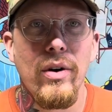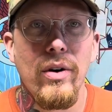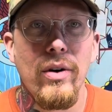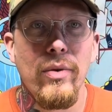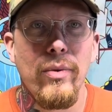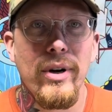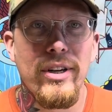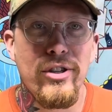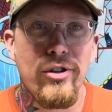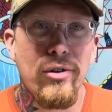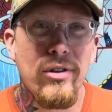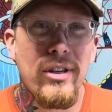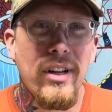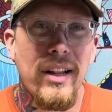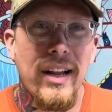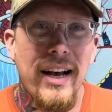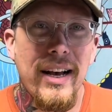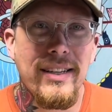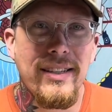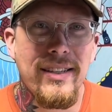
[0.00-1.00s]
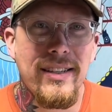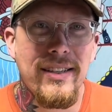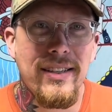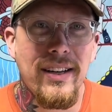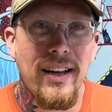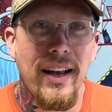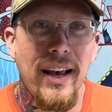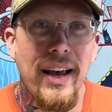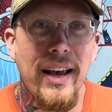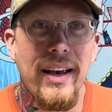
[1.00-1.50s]
which utilizes
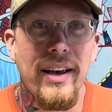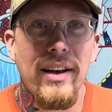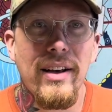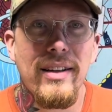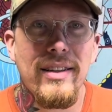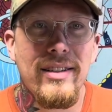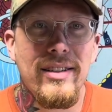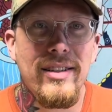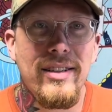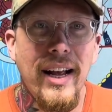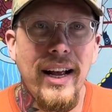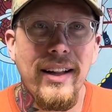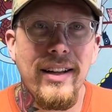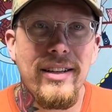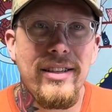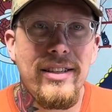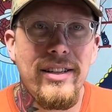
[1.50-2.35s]
a stainless